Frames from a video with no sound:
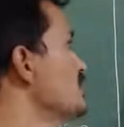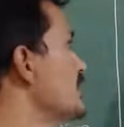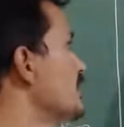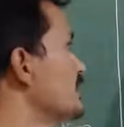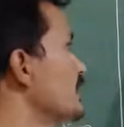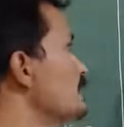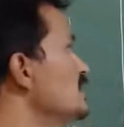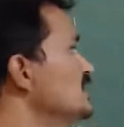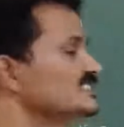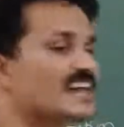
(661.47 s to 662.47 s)
data
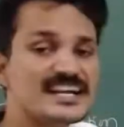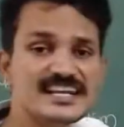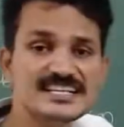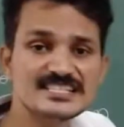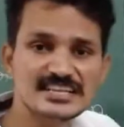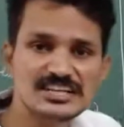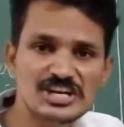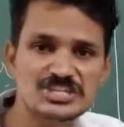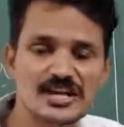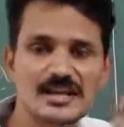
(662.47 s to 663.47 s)
type that is
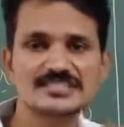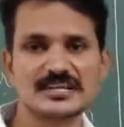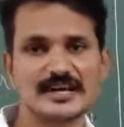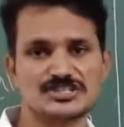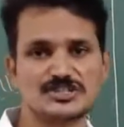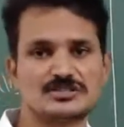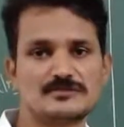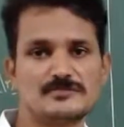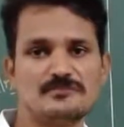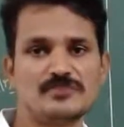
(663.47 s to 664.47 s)
initialized as
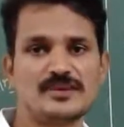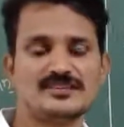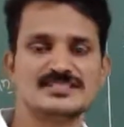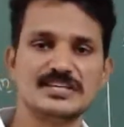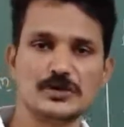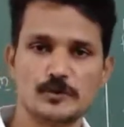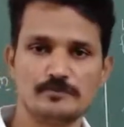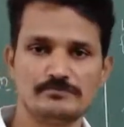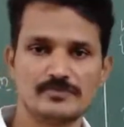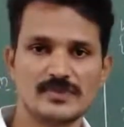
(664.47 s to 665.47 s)
0.
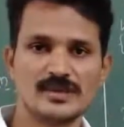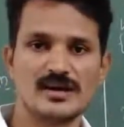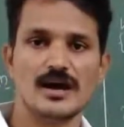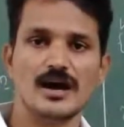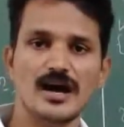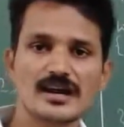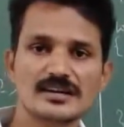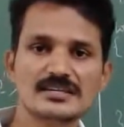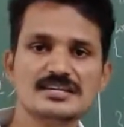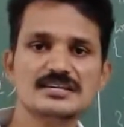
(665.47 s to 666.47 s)
Re
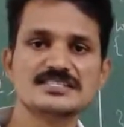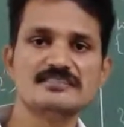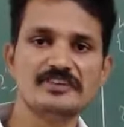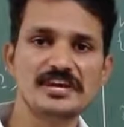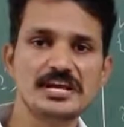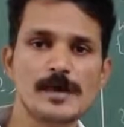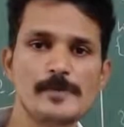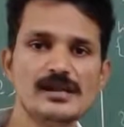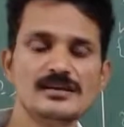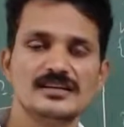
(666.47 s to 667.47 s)
is the
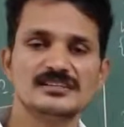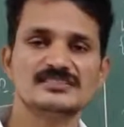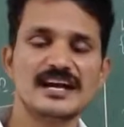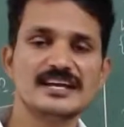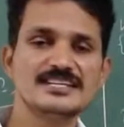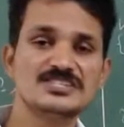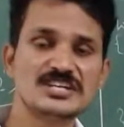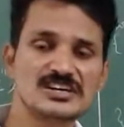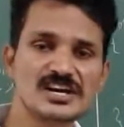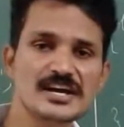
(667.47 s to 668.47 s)
variable that is
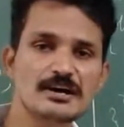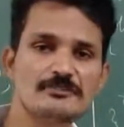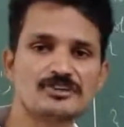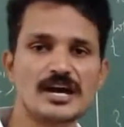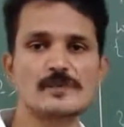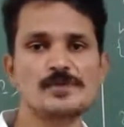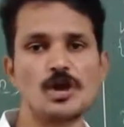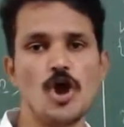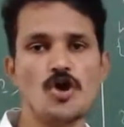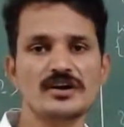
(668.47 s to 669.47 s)
declared of type
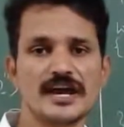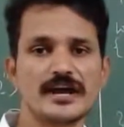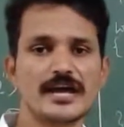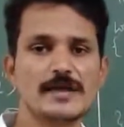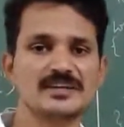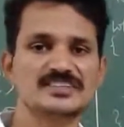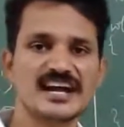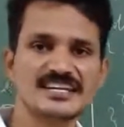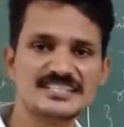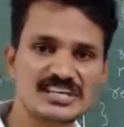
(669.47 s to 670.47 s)
long data type and
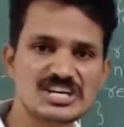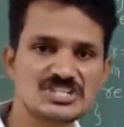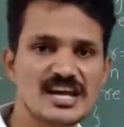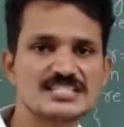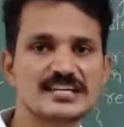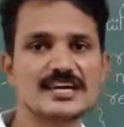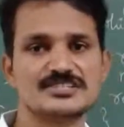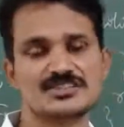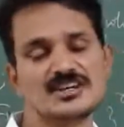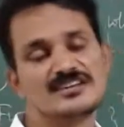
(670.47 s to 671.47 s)
that is initialized
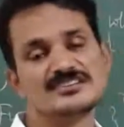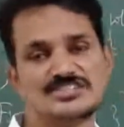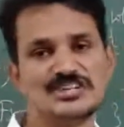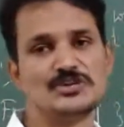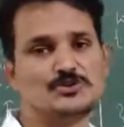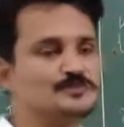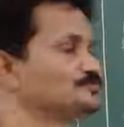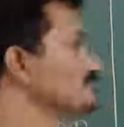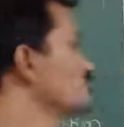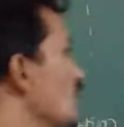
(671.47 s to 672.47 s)
as 0.
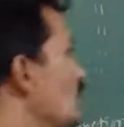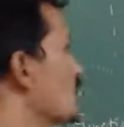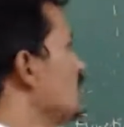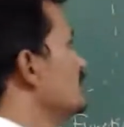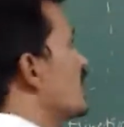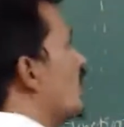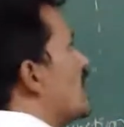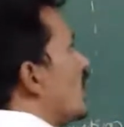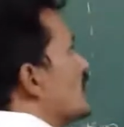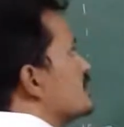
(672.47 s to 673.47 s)
Okay.
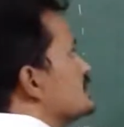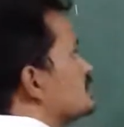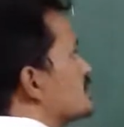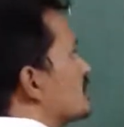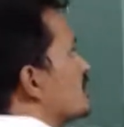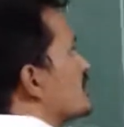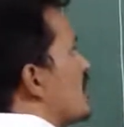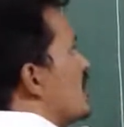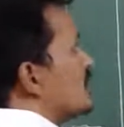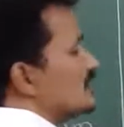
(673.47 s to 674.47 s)
R is
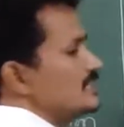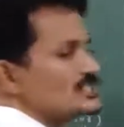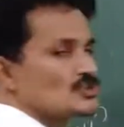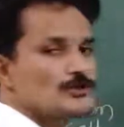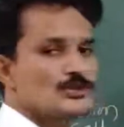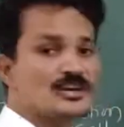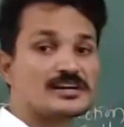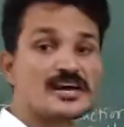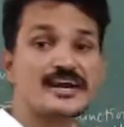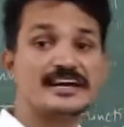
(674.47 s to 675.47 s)
declared, Re is also
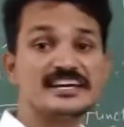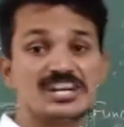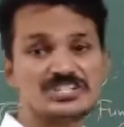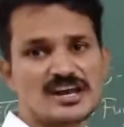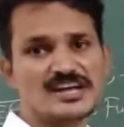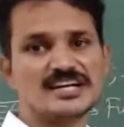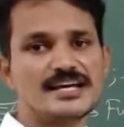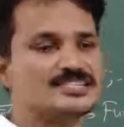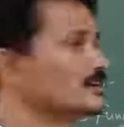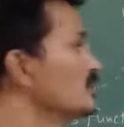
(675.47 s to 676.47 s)
declared and initialized
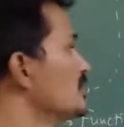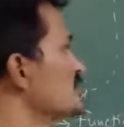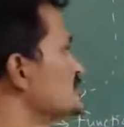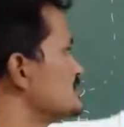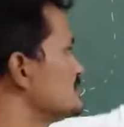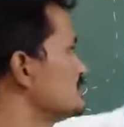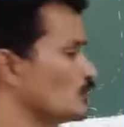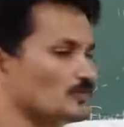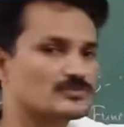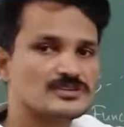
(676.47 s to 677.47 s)
as
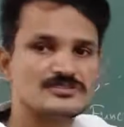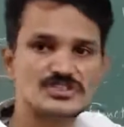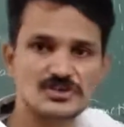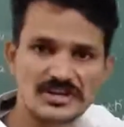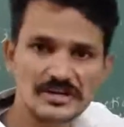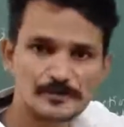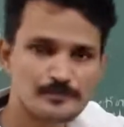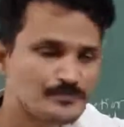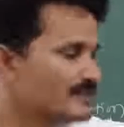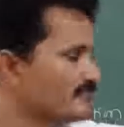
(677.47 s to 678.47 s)
0. It's
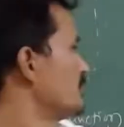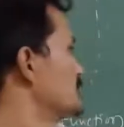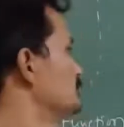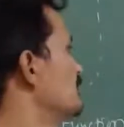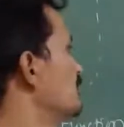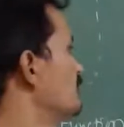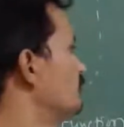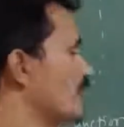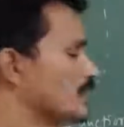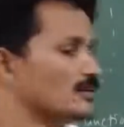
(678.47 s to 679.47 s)
clear? Fine.
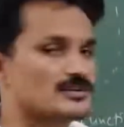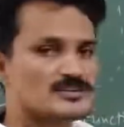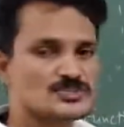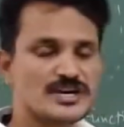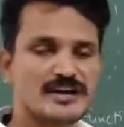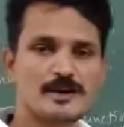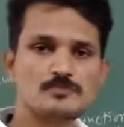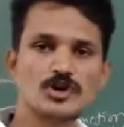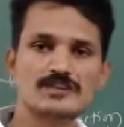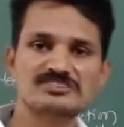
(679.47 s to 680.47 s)
Well, straight away I
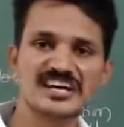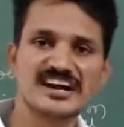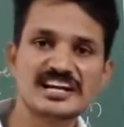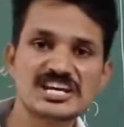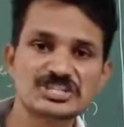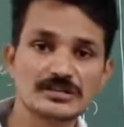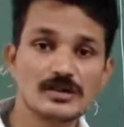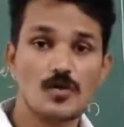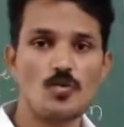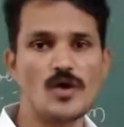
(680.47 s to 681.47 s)
am going with the
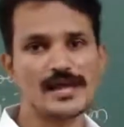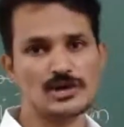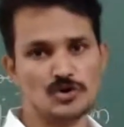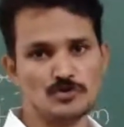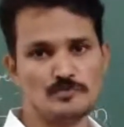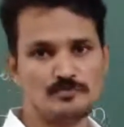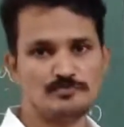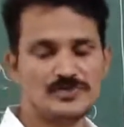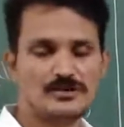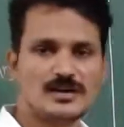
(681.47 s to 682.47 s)
condition while loop.
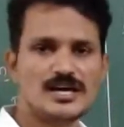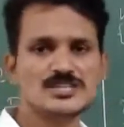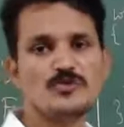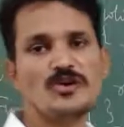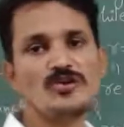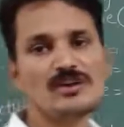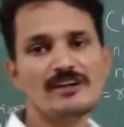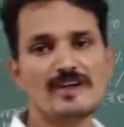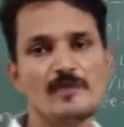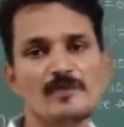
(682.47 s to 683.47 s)
As we all
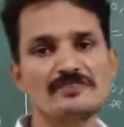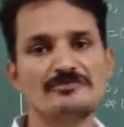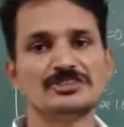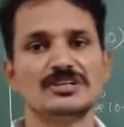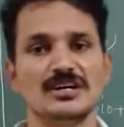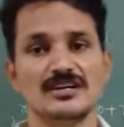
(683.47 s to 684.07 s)
are familiar with